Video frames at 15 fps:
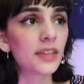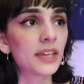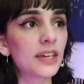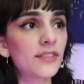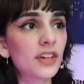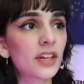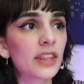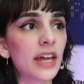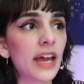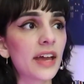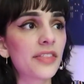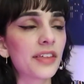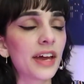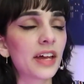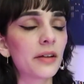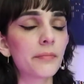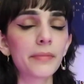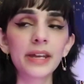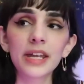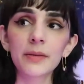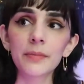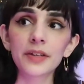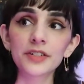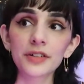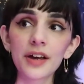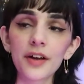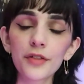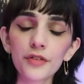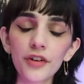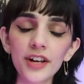The evening of the 8th I had a mini mental
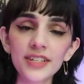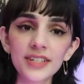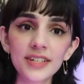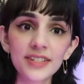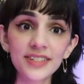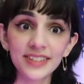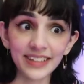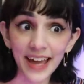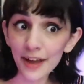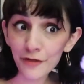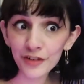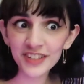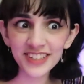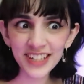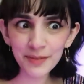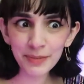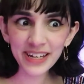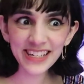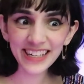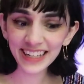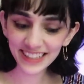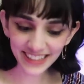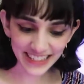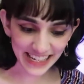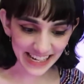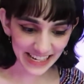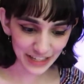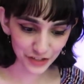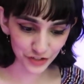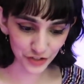health crisis, yay for
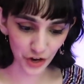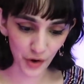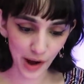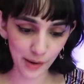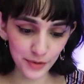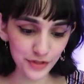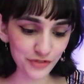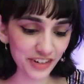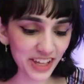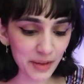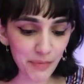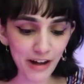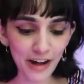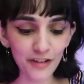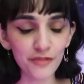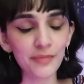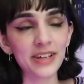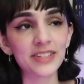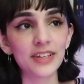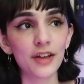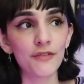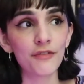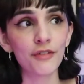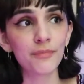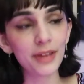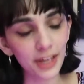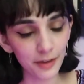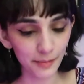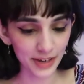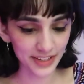CPTSD, so I was really proud of myself for
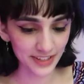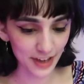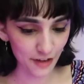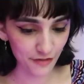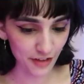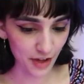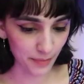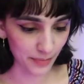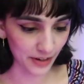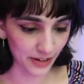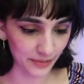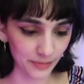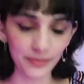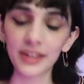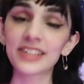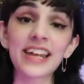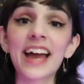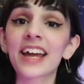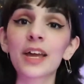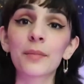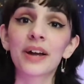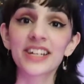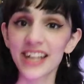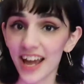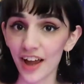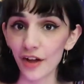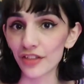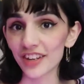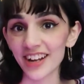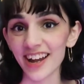picking myself up and attacking my day
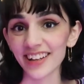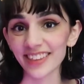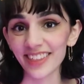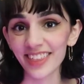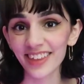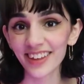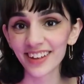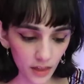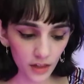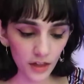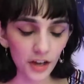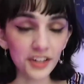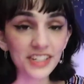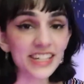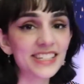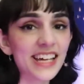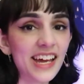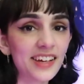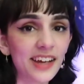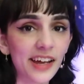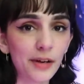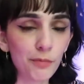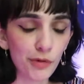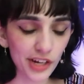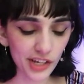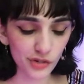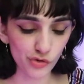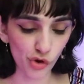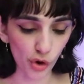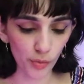on the 9th. On day 10, I had a pretty
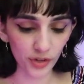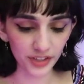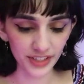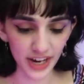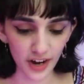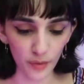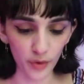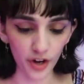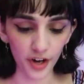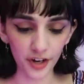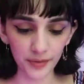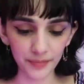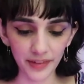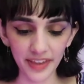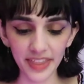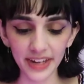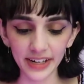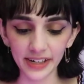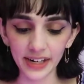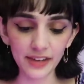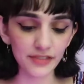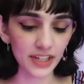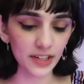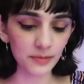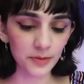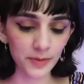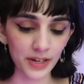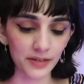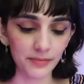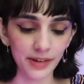normal day at work, and then an evening
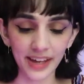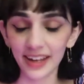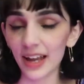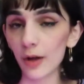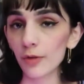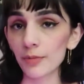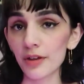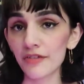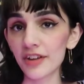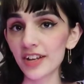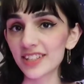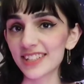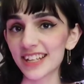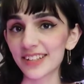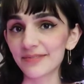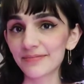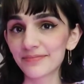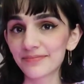spent hanging out with my fiance.